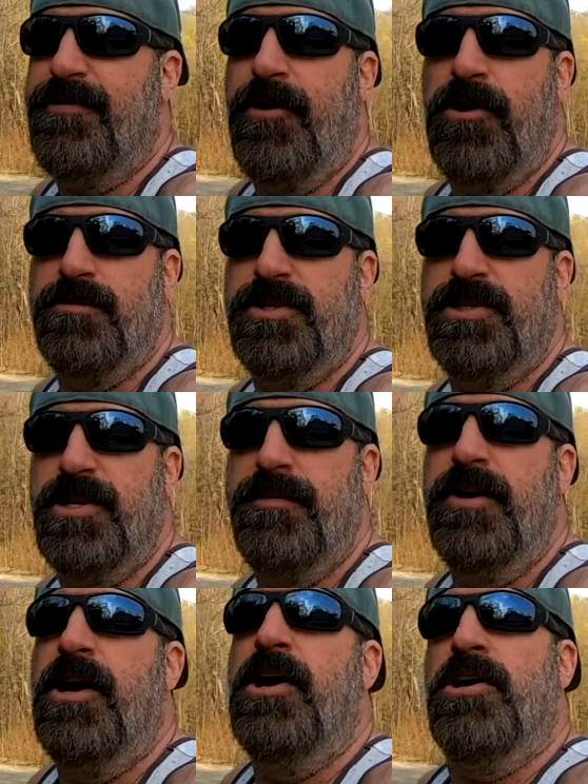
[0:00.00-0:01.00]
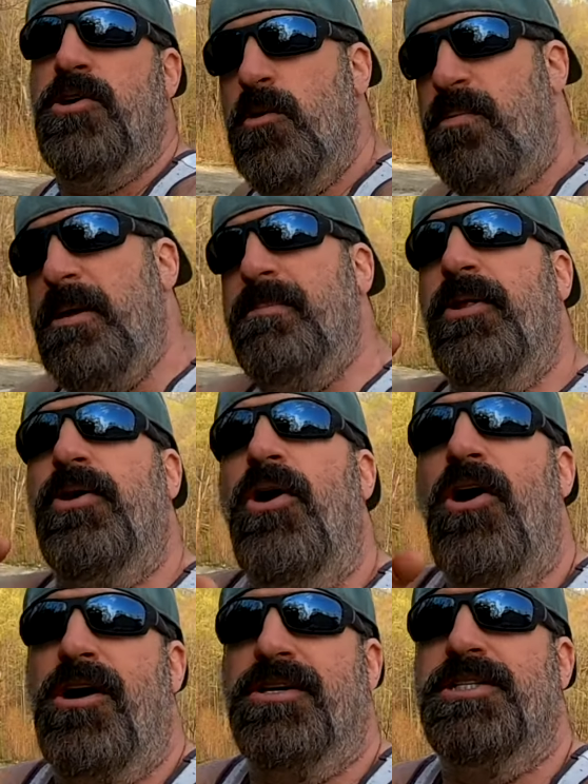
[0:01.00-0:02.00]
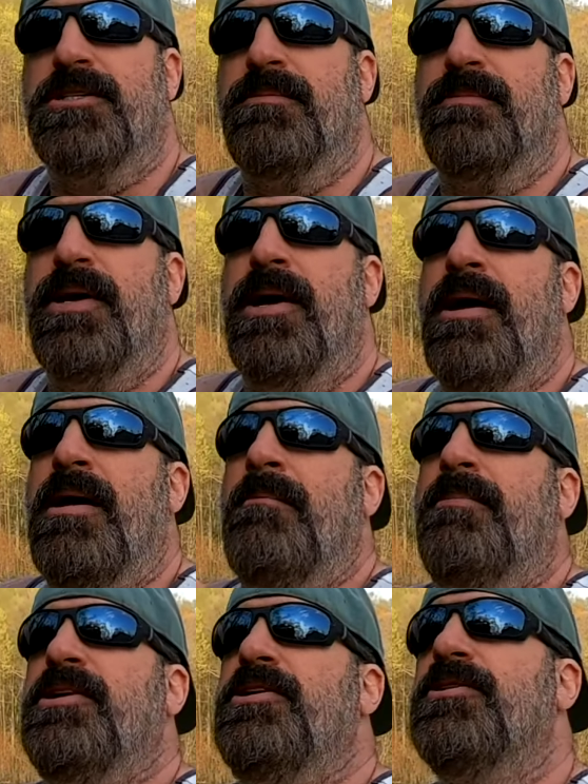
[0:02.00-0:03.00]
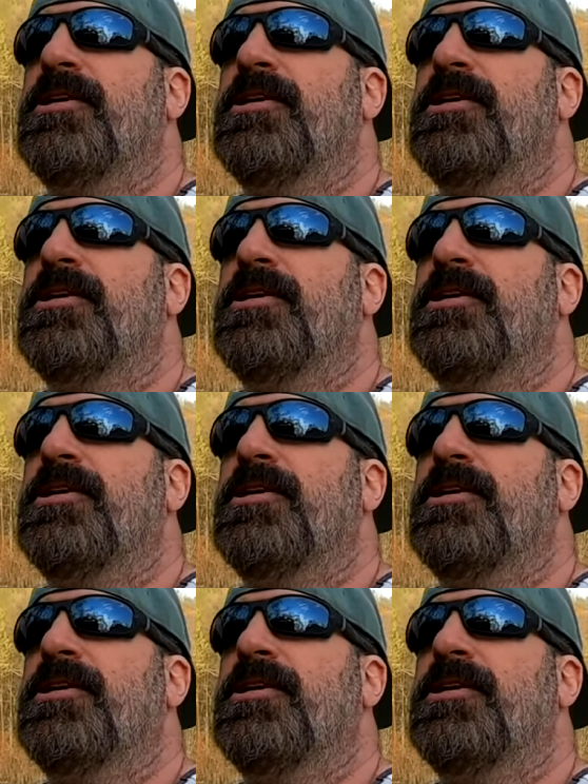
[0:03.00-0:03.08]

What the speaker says: farms and stuff, you people are awesome. But you're